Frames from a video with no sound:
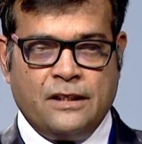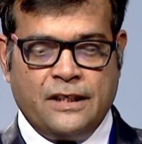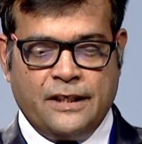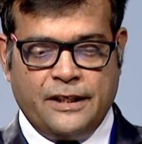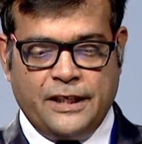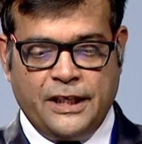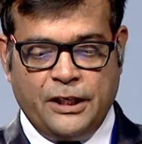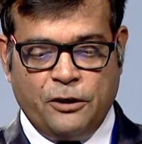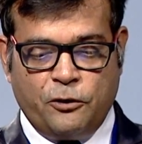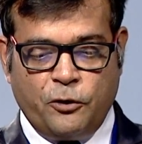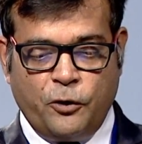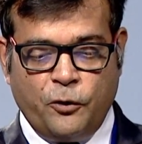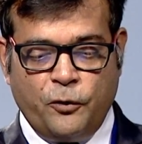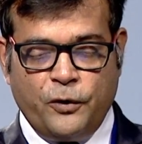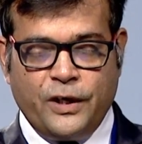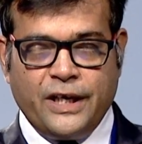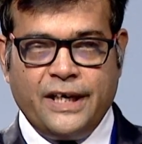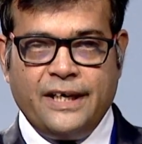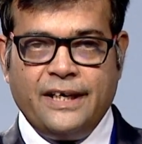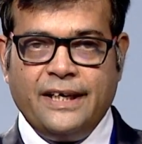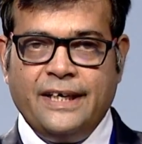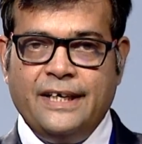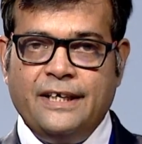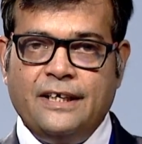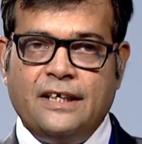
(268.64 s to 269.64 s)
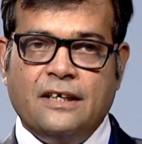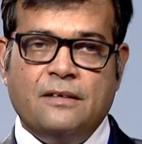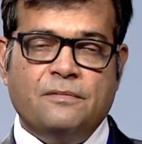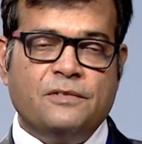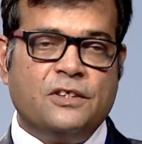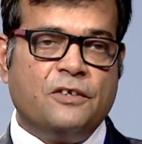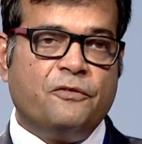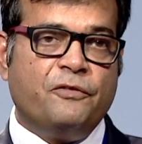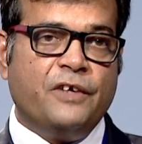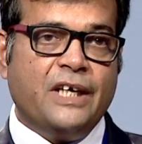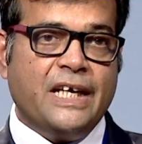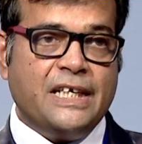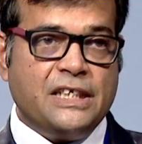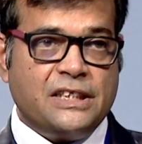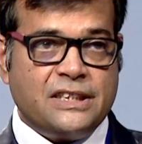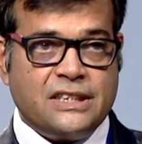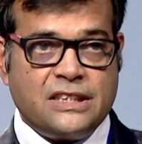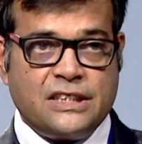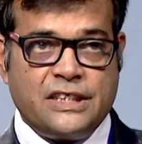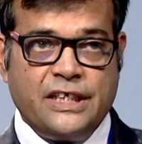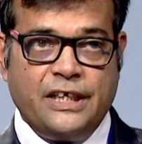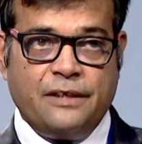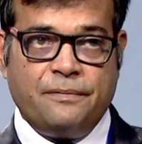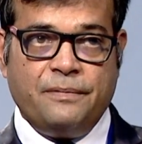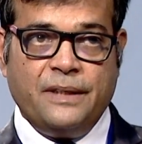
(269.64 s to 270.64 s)
included in terms of financial
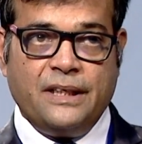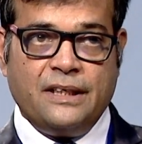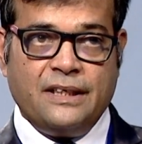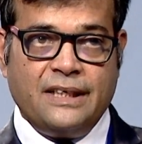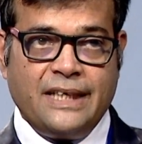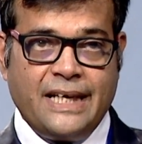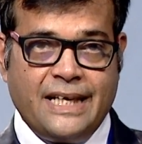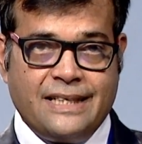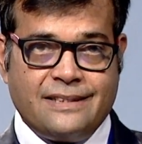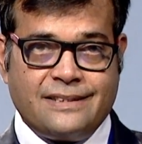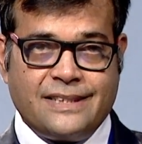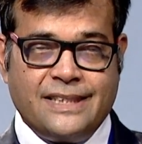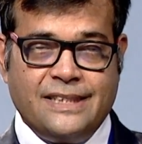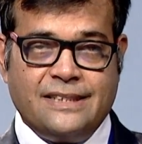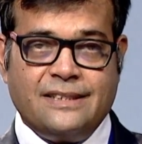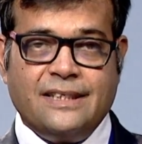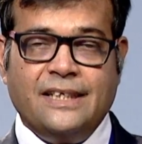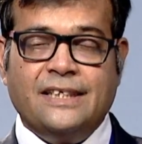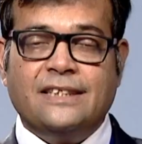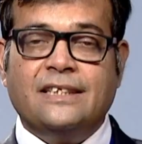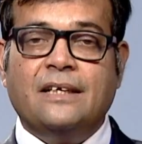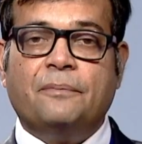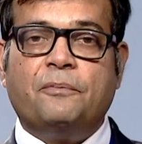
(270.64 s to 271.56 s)
statement analysis is the